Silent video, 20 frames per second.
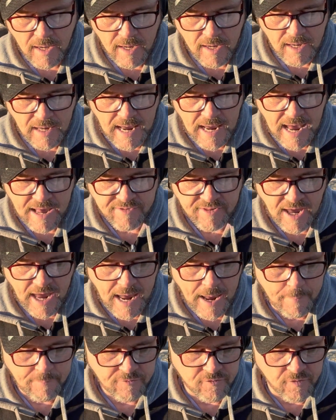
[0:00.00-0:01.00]
He has a
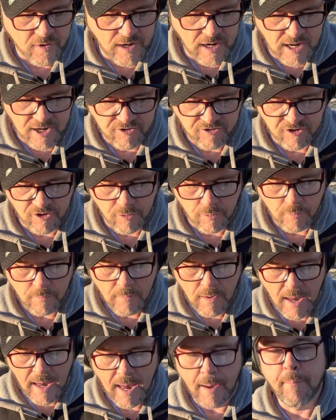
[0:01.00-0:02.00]
hamstring issue.
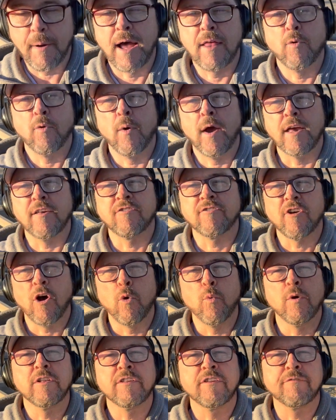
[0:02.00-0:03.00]
And by the way,
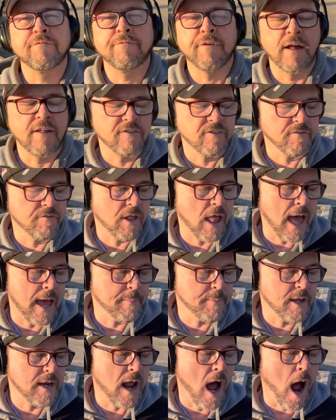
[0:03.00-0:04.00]
so will defensive
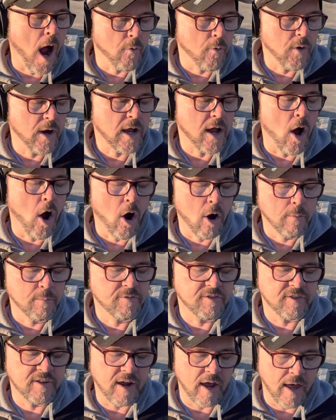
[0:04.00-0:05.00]
lineman Arik
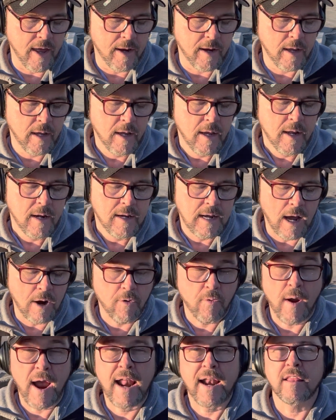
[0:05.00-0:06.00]
Armstead. Now,
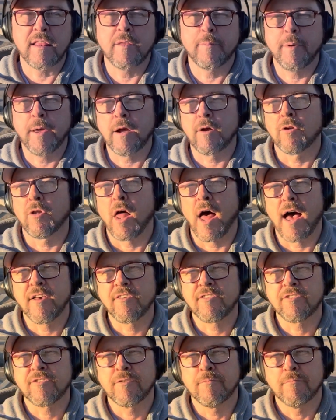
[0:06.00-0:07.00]
granted, the bigger
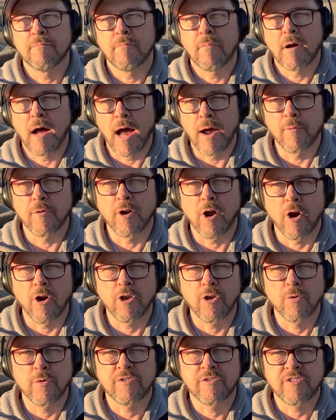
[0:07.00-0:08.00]
loss I would
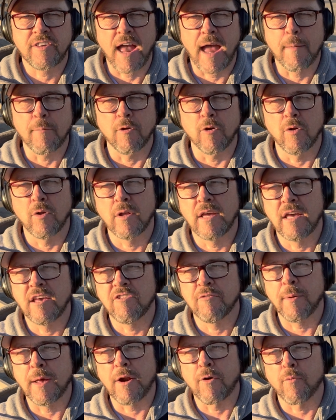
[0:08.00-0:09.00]
argue, is Samuel.
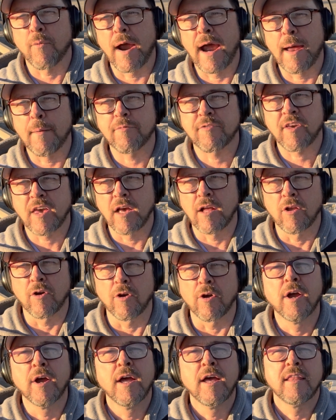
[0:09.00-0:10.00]
He's been a Rams
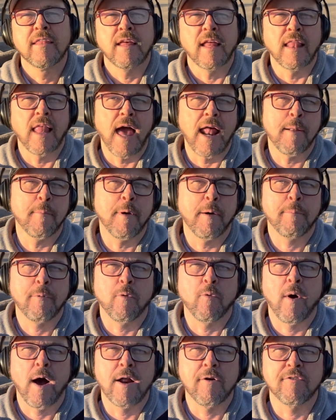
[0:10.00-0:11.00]
killer. They line him up
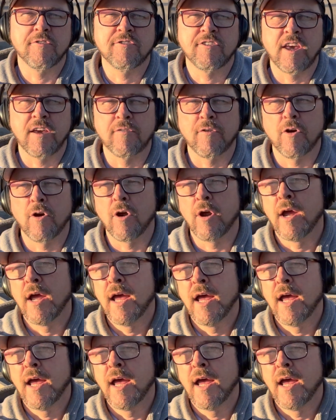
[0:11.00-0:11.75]
at wide receiver.